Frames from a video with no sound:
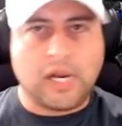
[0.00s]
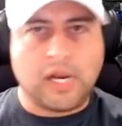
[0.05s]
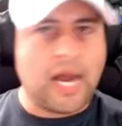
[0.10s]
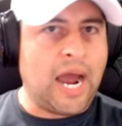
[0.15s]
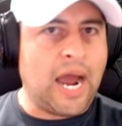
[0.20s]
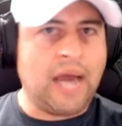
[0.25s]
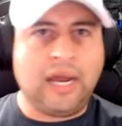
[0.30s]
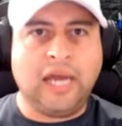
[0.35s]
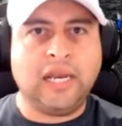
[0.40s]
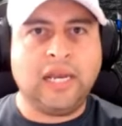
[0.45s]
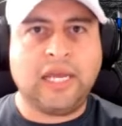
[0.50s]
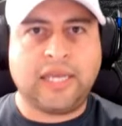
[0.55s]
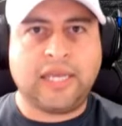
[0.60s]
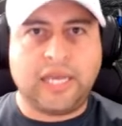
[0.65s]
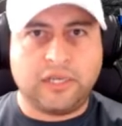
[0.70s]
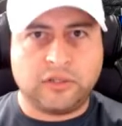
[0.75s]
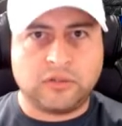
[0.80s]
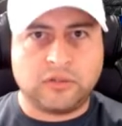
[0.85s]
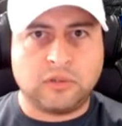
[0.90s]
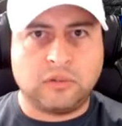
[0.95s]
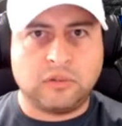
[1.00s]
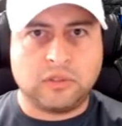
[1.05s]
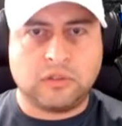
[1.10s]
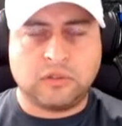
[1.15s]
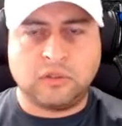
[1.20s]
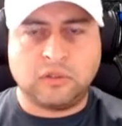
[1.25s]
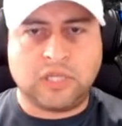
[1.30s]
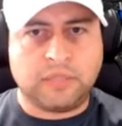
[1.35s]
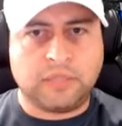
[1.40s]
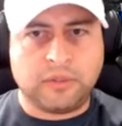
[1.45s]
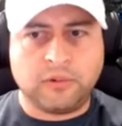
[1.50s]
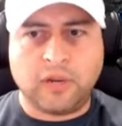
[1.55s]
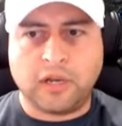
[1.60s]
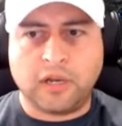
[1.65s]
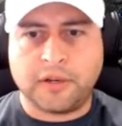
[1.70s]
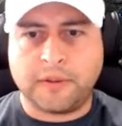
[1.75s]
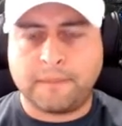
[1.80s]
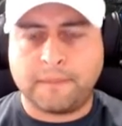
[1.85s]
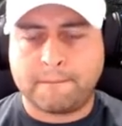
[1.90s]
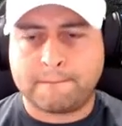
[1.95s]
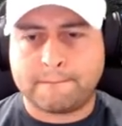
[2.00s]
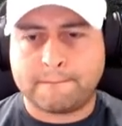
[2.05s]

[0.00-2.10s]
I like Candace Owens. Don't get me wrong here.